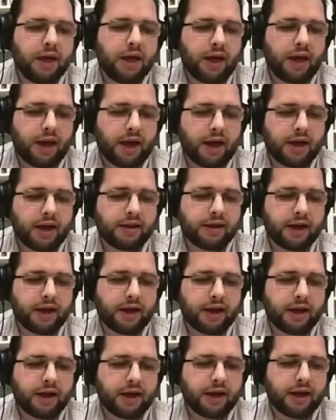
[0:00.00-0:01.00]
And
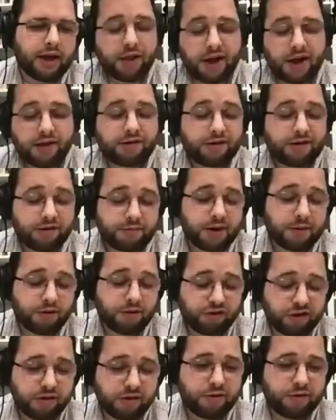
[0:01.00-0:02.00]
I've realized since
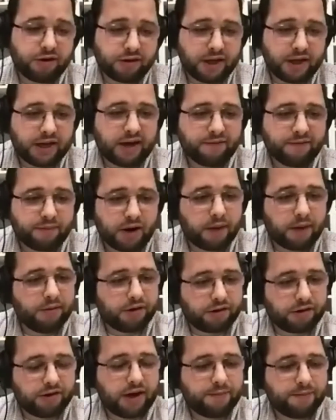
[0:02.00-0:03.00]
publishing the book that I've probably
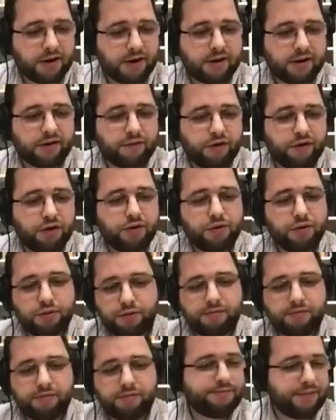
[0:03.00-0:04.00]
stepped on a
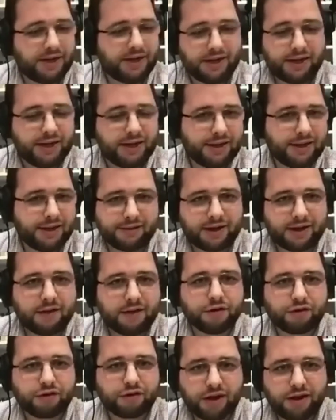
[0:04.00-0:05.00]
few uh,
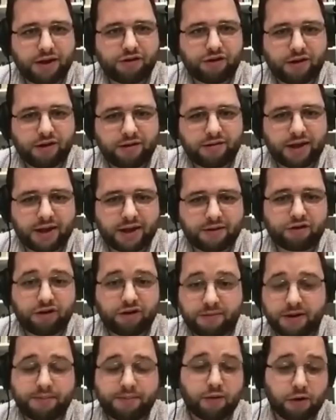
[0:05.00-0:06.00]
conversations that I should
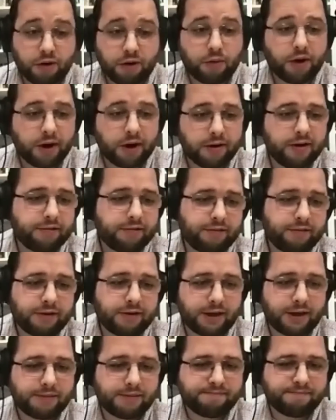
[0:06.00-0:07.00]
have been more aware of
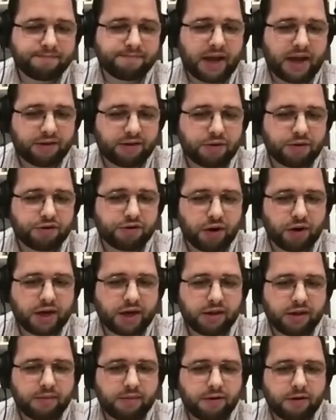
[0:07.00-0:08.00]
um, as I was
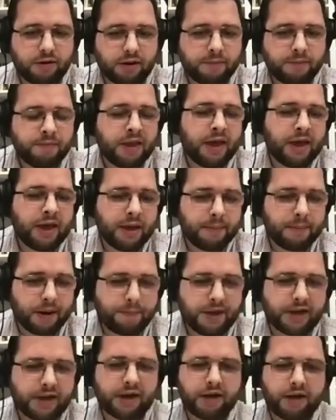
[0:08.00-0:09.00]
writing the book.
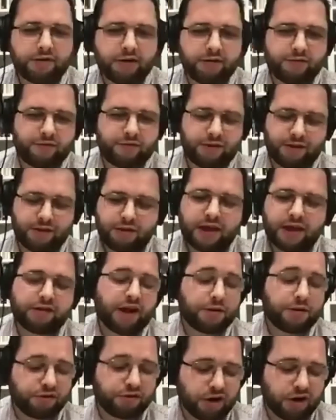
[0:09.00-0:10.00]
But because of the things
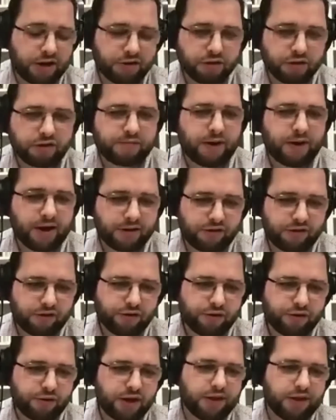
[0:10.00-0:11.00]
I was trying to respond
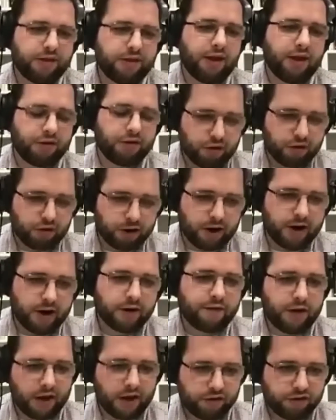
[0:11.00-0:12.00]
to in the
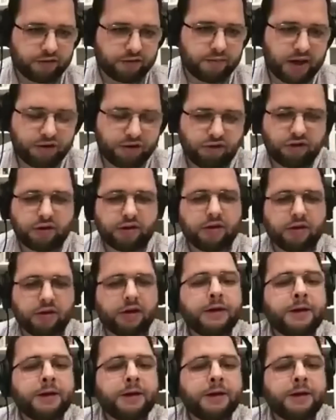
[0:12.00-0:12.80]
historiography I just mentioned,